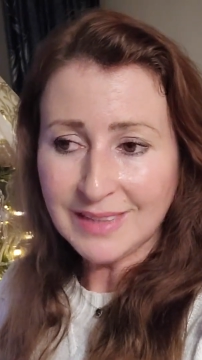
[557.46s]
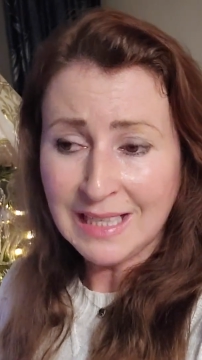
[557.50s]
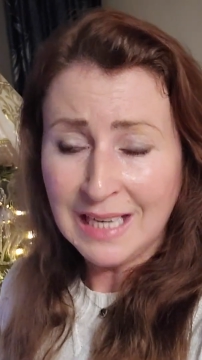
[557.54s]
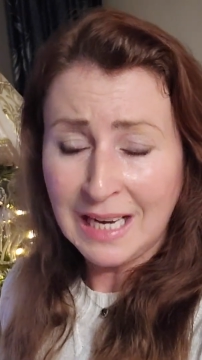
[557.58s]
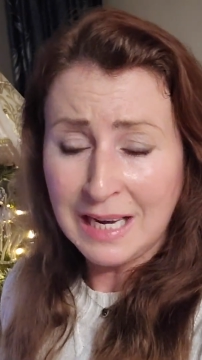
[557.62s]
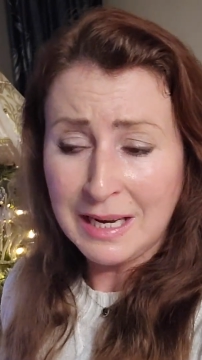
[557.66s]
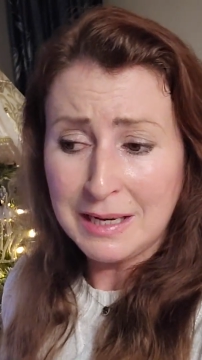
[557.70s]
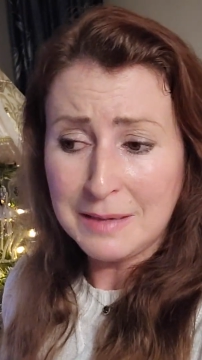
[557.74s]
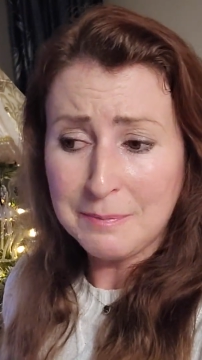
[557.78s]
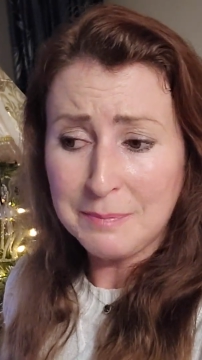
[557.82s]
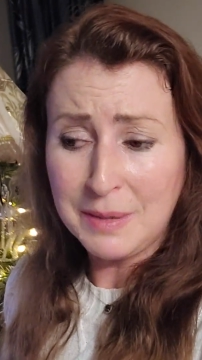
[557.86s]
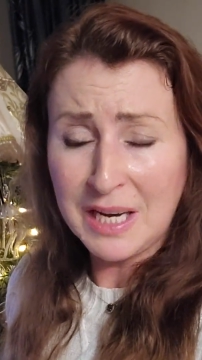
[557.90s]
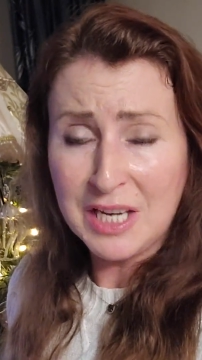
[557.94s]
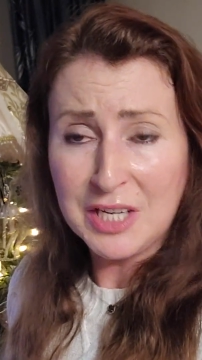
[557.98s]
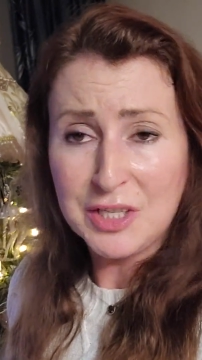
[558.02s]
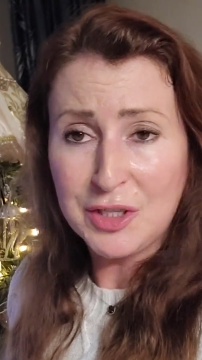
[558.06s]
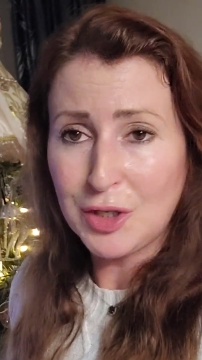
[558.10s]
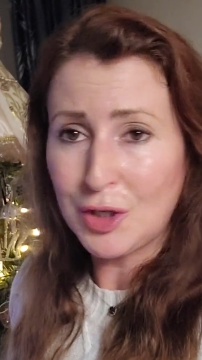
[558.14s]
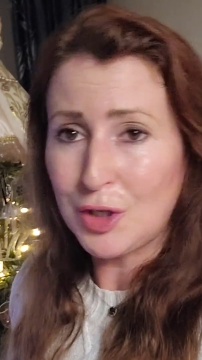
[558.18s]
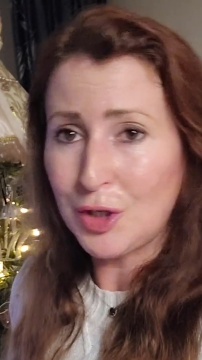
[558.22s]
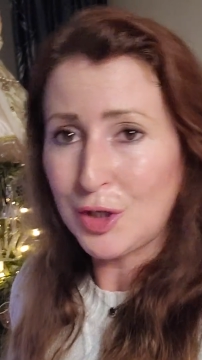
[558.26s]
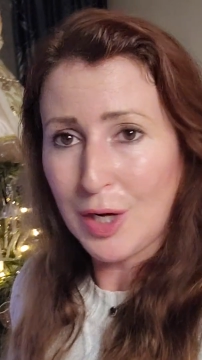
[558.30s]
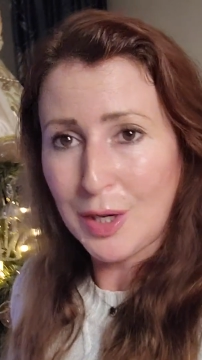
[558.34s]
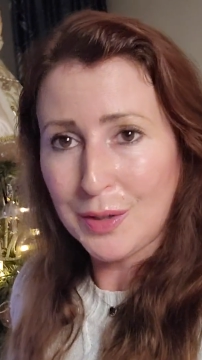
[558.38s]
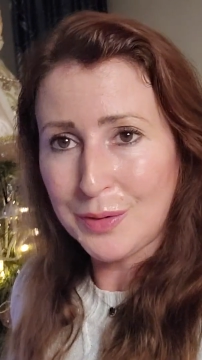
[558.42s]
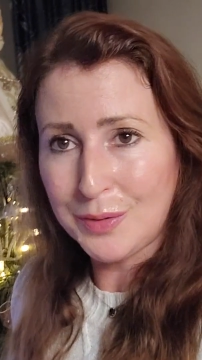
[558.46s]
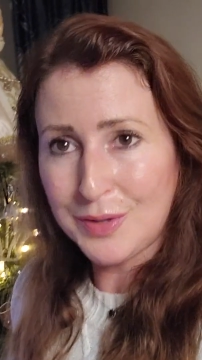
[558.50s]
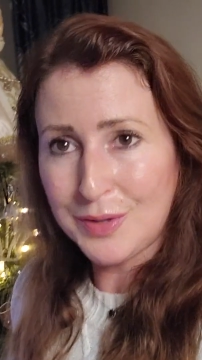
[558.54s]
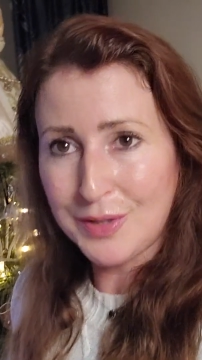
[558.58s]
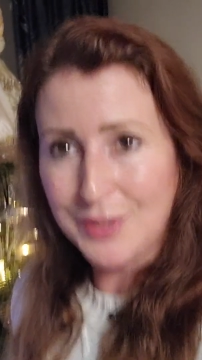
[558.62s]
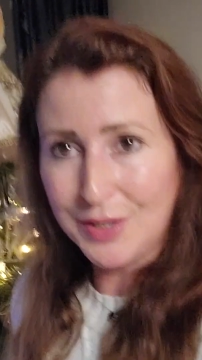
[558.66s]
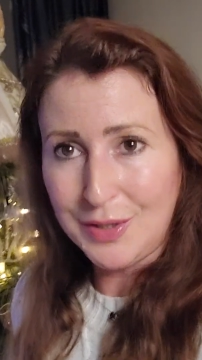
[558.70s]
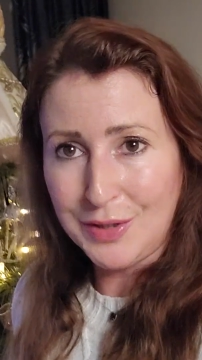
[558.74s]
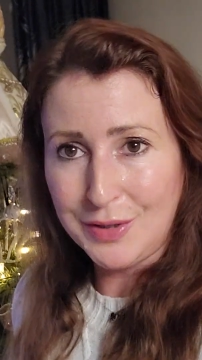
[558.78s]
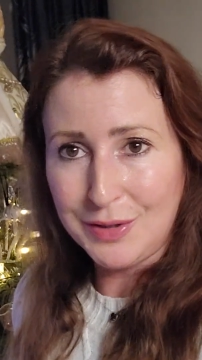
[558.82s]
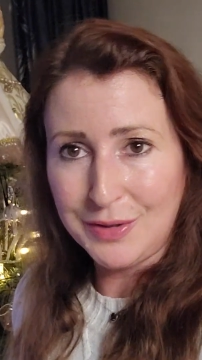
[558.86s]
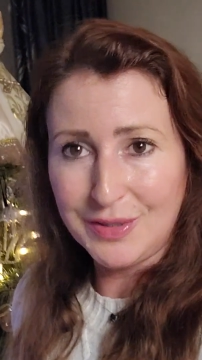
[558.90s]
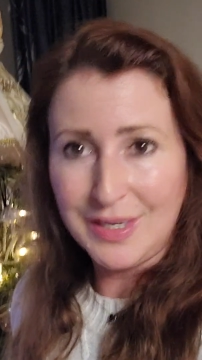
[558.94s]
But it just shows
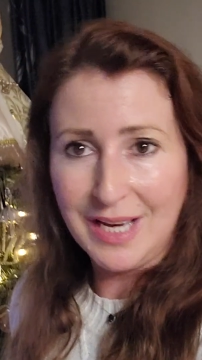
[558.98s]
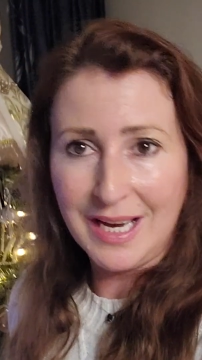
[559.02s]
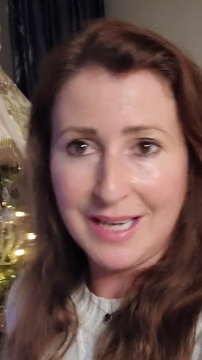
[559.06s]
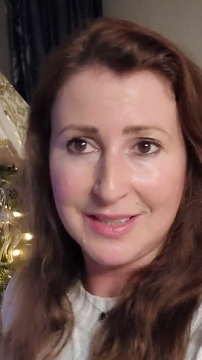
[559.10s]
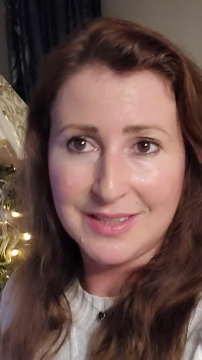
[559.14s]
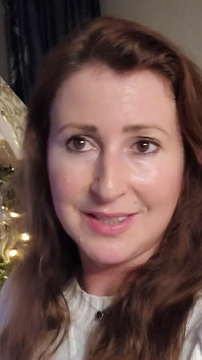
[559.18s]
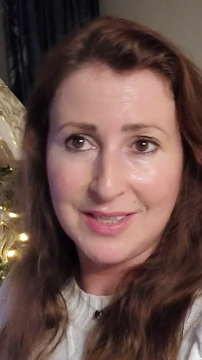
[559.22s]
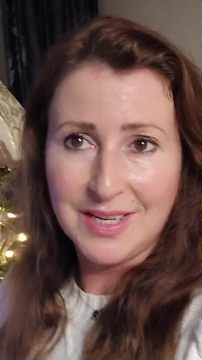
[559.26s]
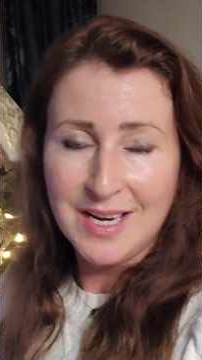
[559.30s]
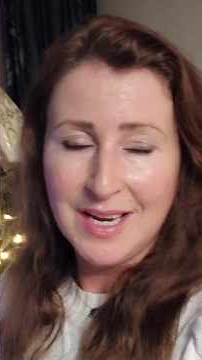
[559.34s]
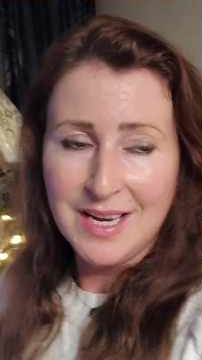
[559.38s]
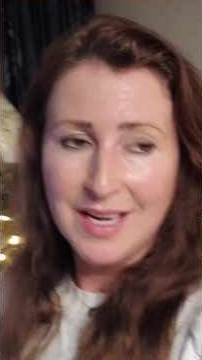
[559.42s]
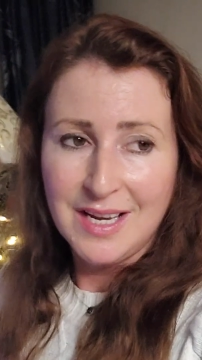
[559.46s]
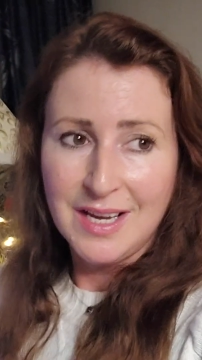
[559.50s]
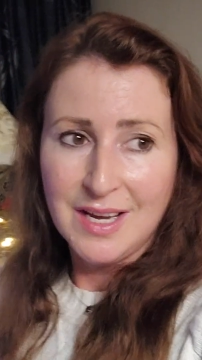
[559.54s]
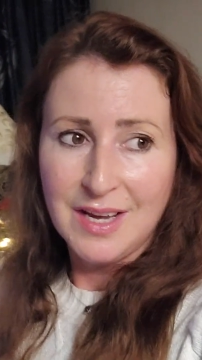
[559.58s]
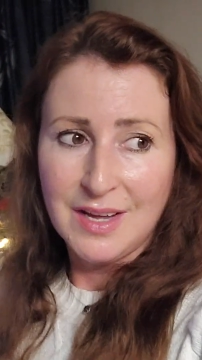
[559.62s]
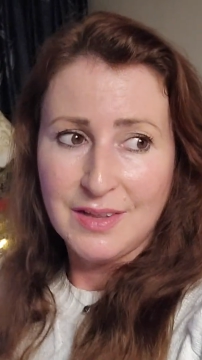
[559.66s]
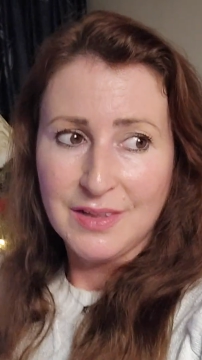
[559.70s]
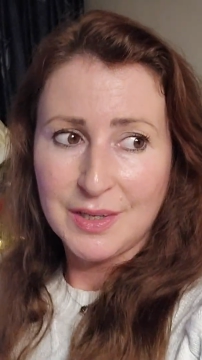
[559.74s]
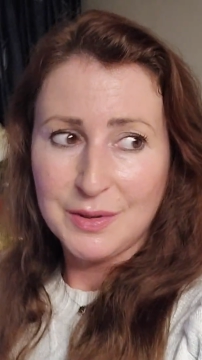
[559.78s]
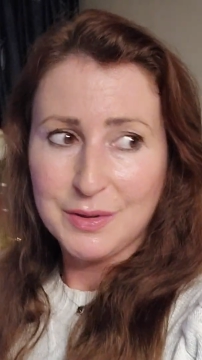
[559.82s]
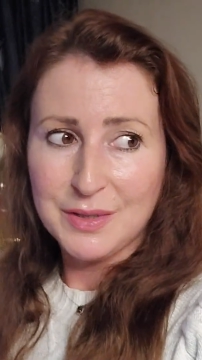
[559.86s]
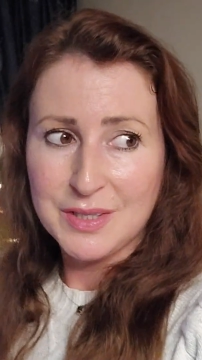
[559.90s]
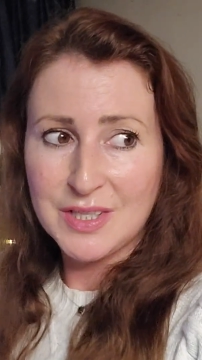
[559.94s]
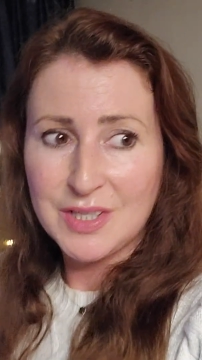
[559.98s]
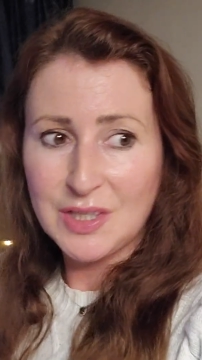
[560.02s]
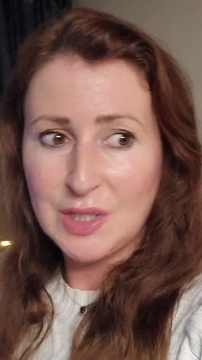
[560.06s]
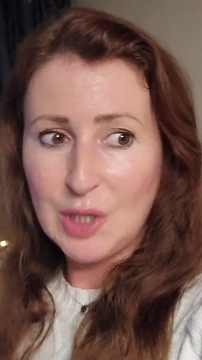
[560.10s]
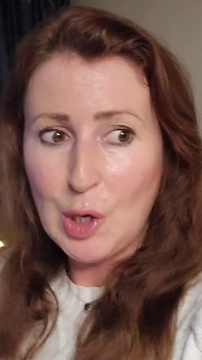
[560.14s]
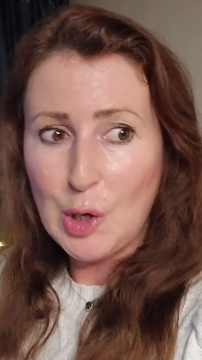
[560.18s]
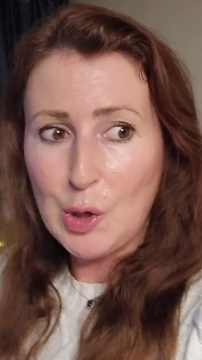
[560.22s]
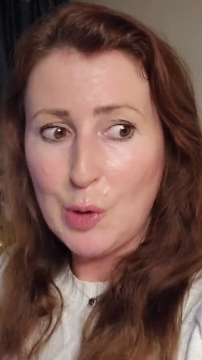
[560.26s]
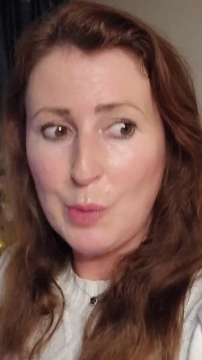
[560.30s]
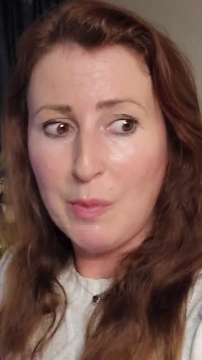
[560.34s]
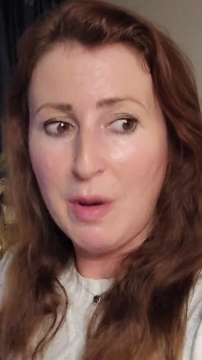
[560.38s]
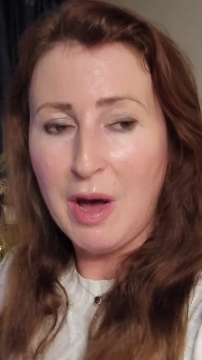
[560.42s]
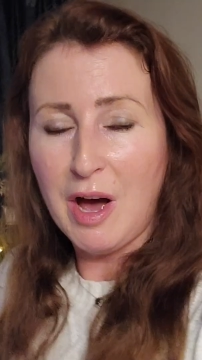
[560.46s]
you that there is
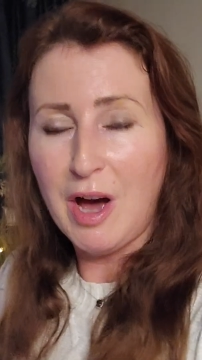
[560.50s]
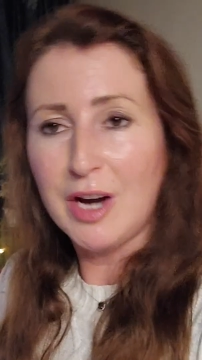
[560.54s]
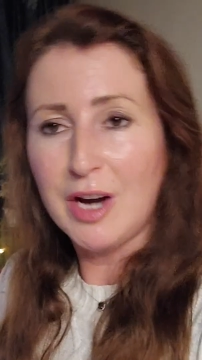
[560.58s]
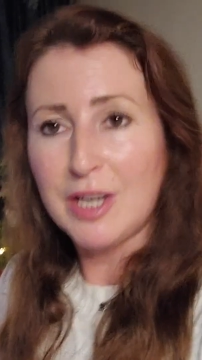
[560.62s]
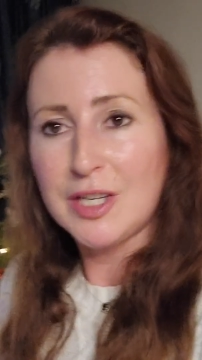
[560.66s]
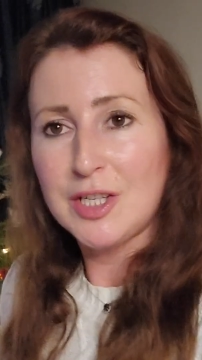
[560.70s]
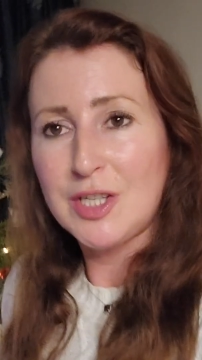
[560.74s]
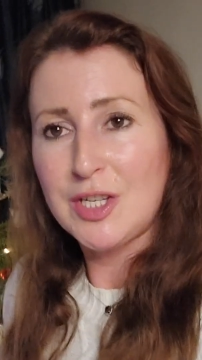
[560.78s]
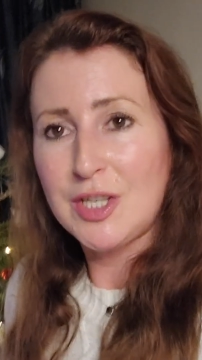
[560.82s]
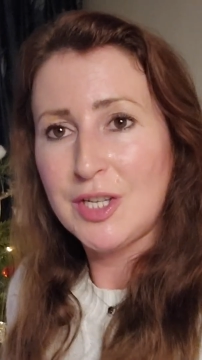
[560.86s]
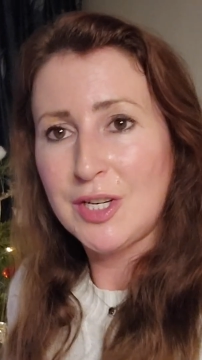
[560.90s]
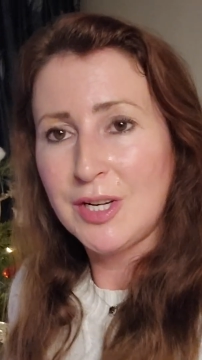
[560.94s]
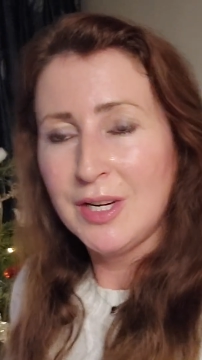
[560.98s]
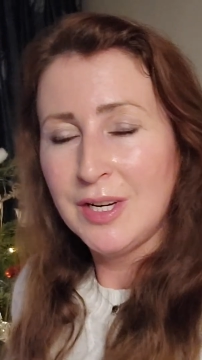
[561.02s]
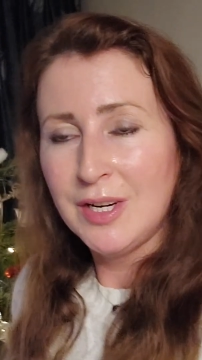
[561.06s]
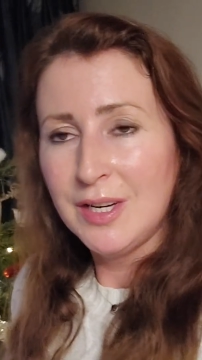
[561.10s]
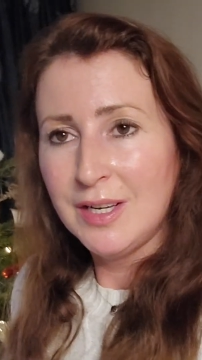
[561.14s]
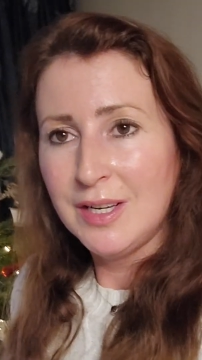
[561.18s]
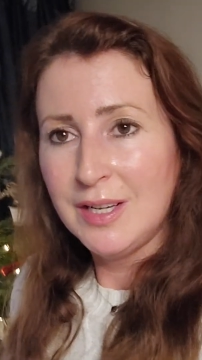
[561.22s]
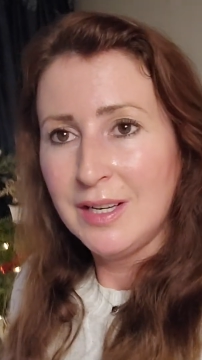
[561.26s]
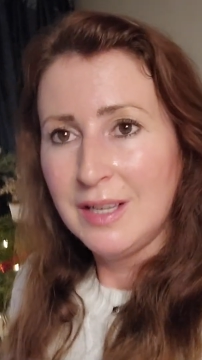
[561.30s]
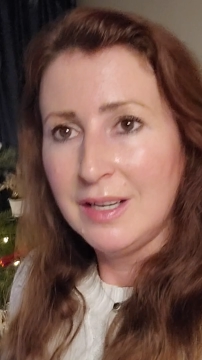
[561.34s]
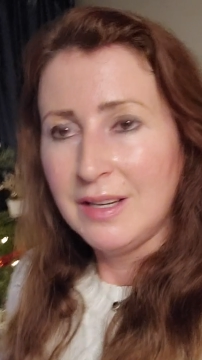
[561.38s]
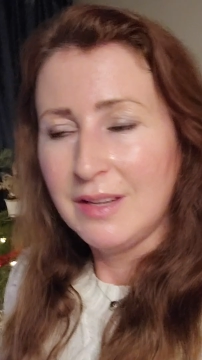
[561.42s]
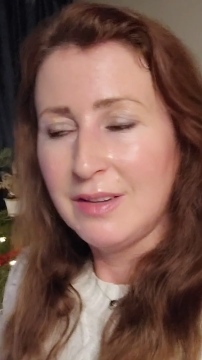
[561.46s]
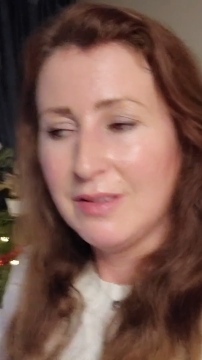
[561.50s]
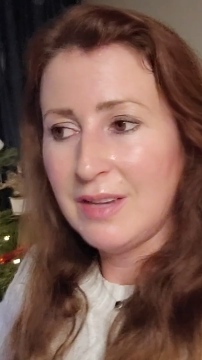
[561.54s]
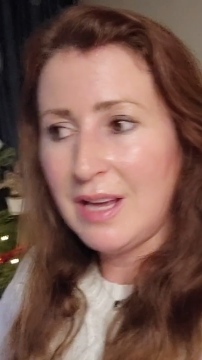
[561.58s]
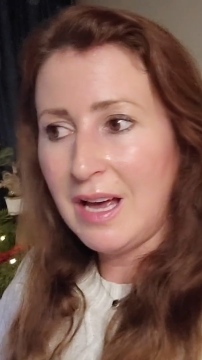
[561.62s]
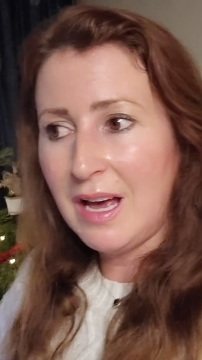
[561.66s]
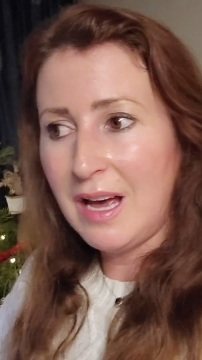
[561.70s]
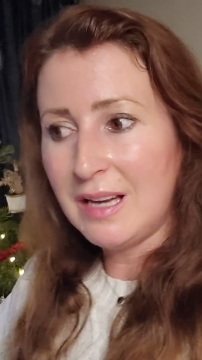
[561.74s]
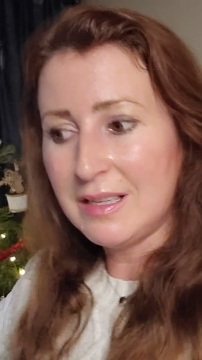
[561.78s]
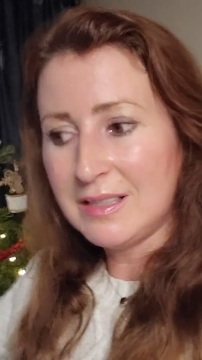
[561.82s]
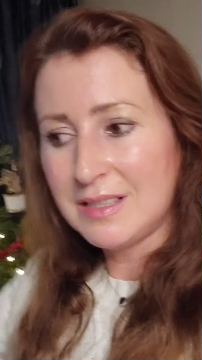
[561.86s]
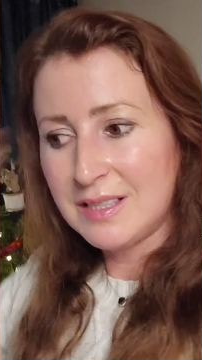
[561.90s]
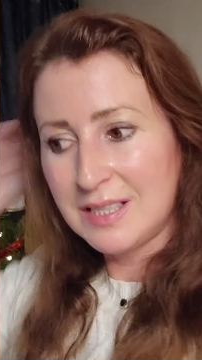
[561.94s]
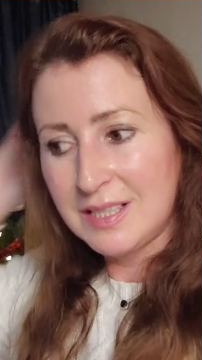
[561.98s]
so much
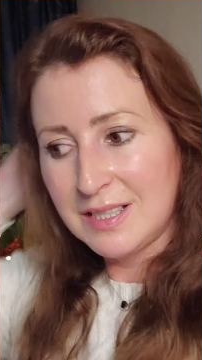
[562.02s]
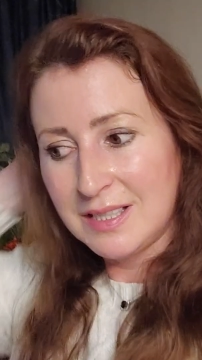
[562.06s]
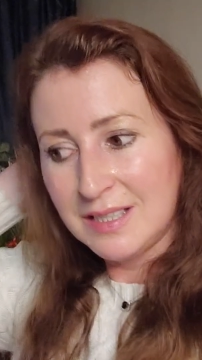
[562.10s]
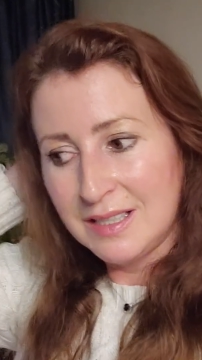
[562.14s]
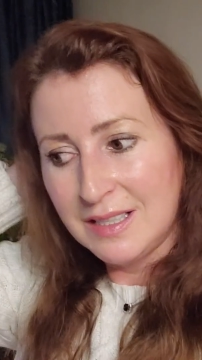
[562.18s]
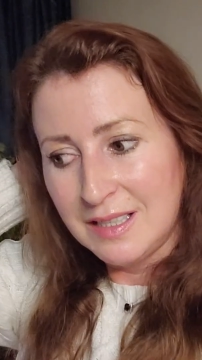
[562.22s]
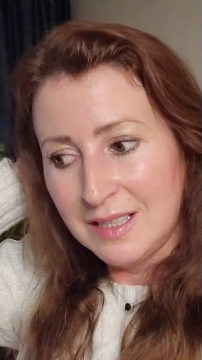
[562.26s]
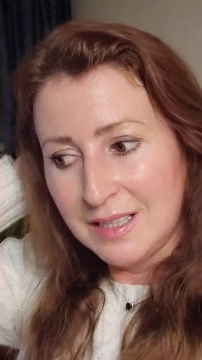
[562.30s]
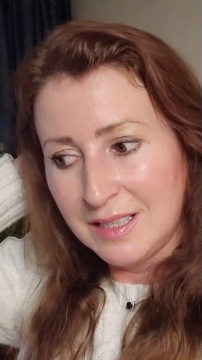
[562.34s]
that,